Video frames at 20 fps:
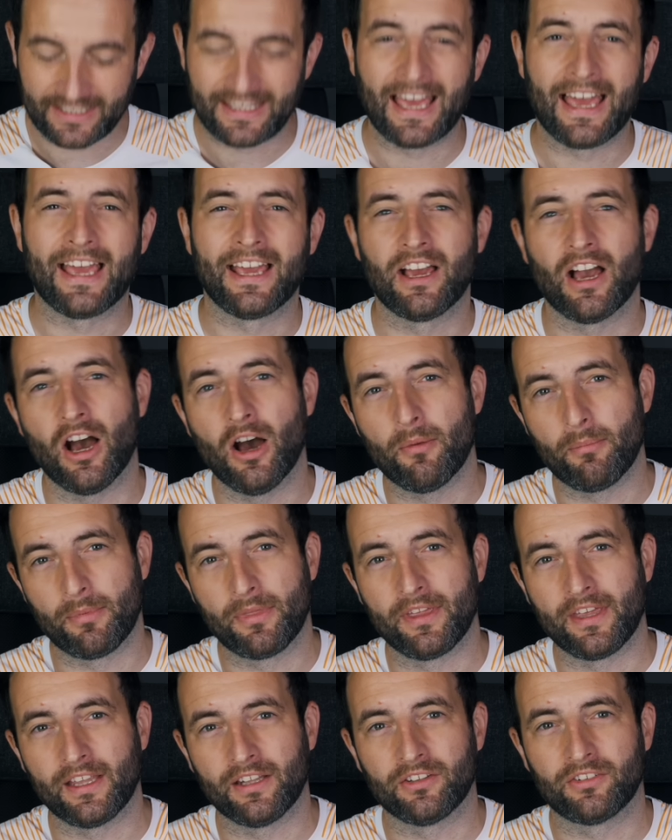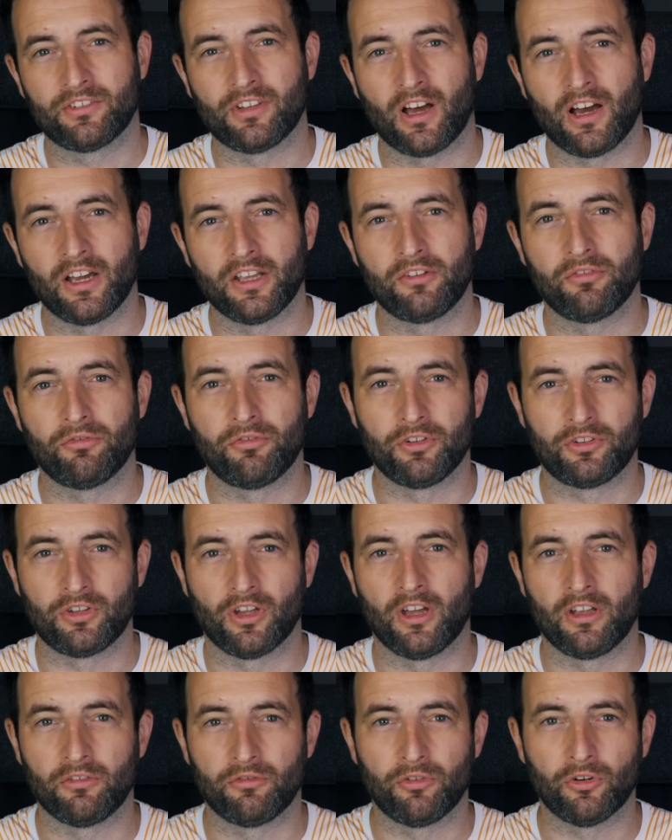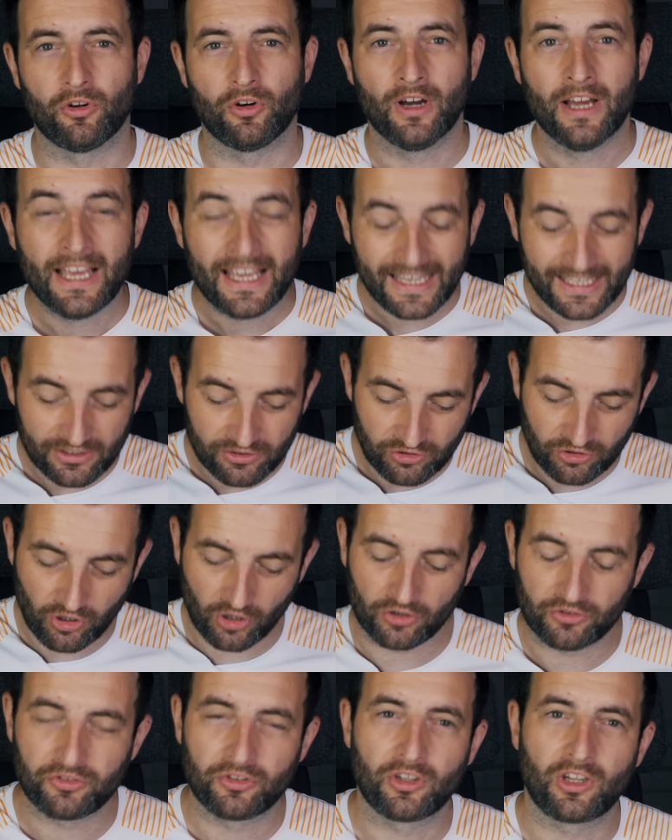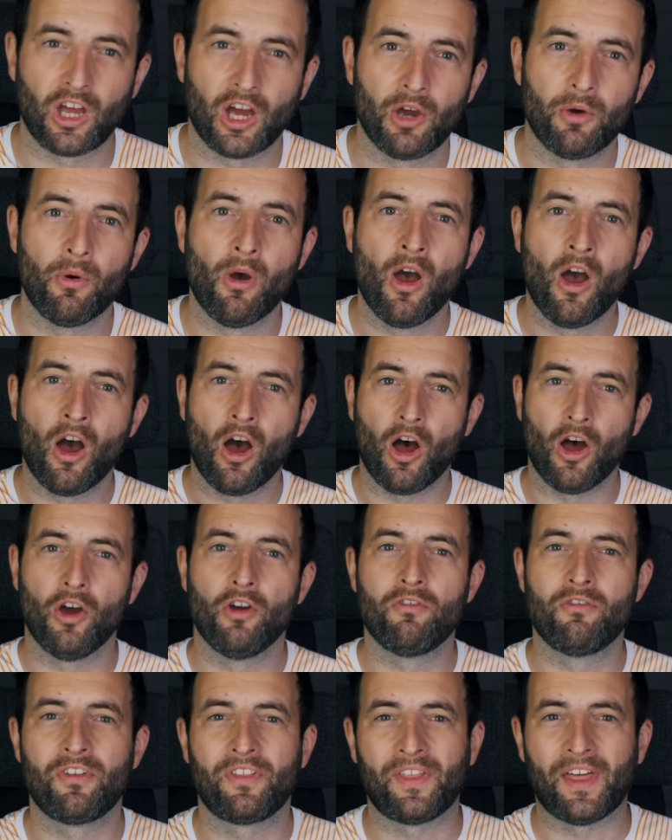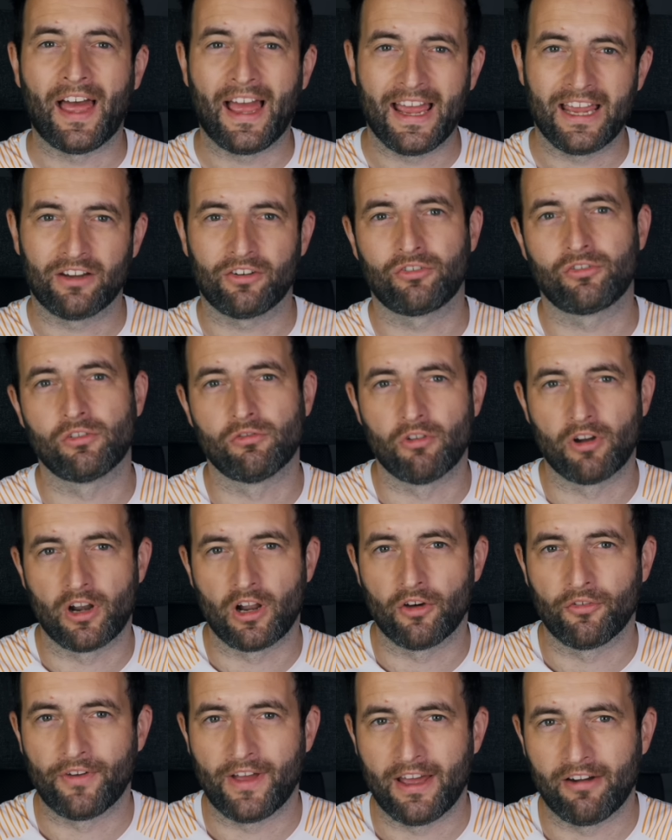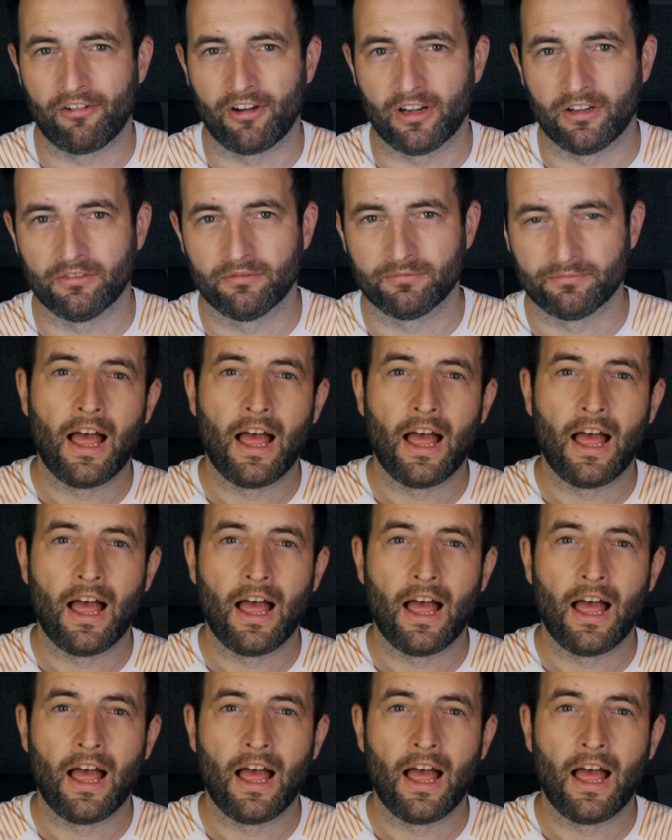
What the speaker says: getting up the inside for turn 4. He's got to go over that extra runoff area.